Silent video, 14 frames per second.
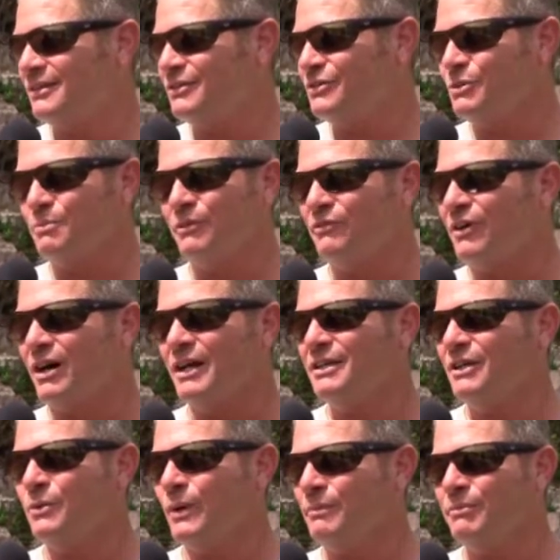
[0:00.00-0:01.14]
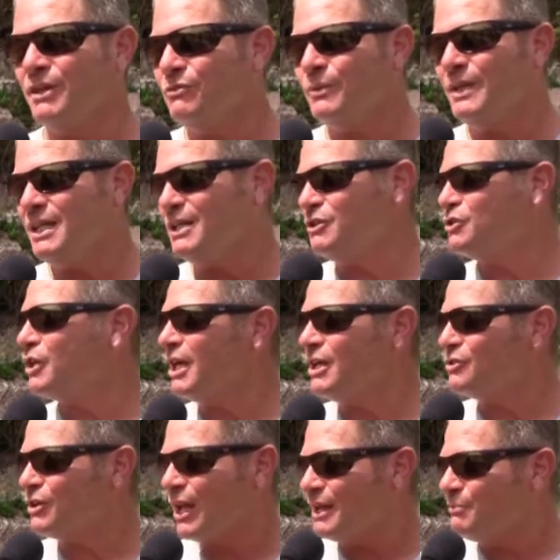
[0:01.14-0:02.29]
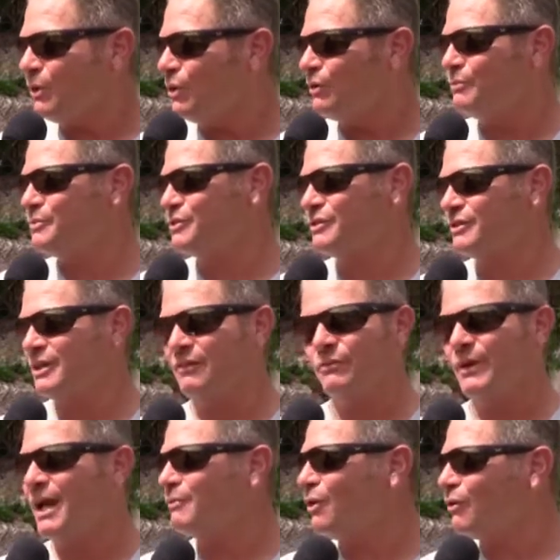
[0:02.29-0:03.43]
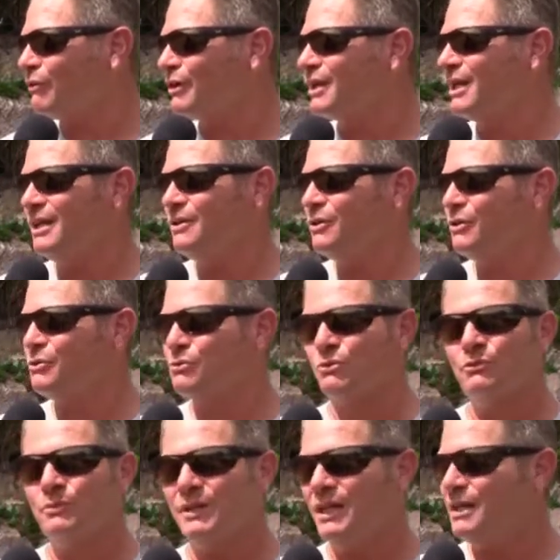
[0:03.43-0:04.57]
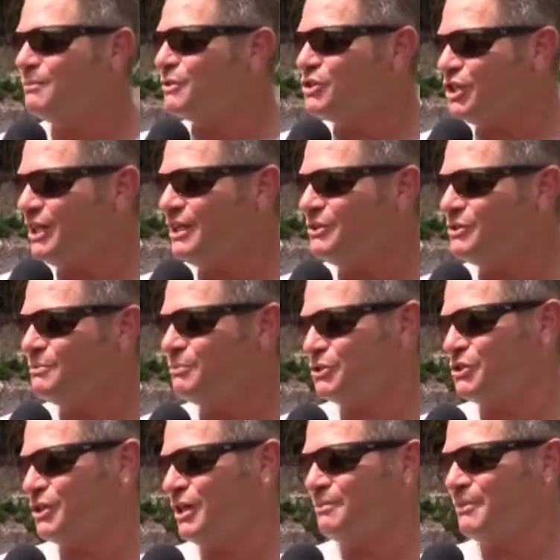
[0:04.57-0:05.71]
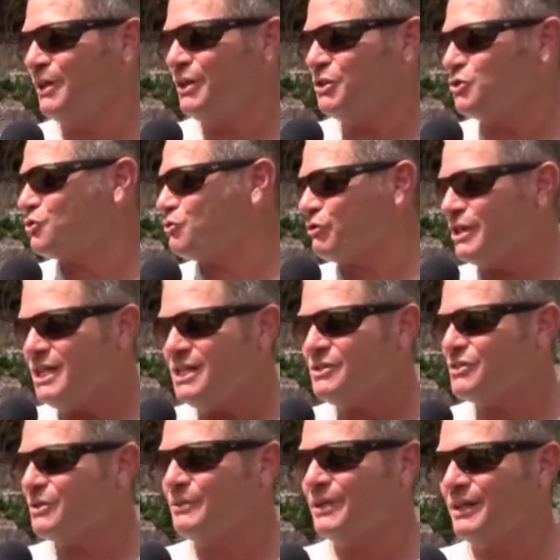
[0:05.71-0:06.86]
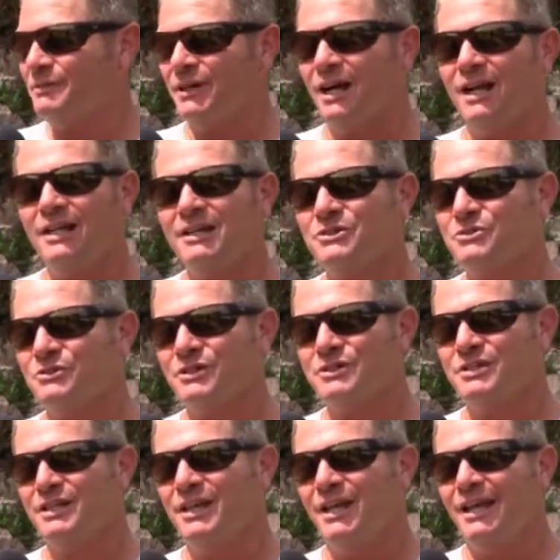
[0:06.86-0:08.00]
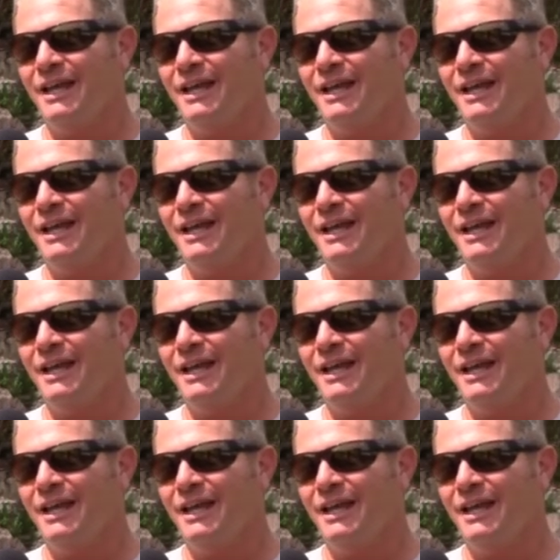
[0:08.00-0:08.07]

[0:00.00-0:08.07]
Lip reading: to provide equipment if we need to change light bulbs, if we have a hurricane go through, if we need a machine to push up trees or whatever. Island Construction.